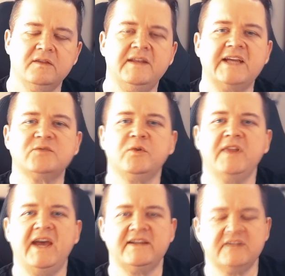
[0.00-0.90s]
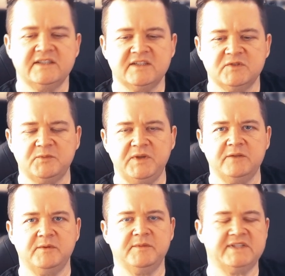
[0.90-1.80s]
The next one there in terms of
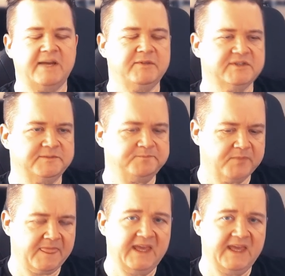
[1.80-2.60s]
speeding up your metabolism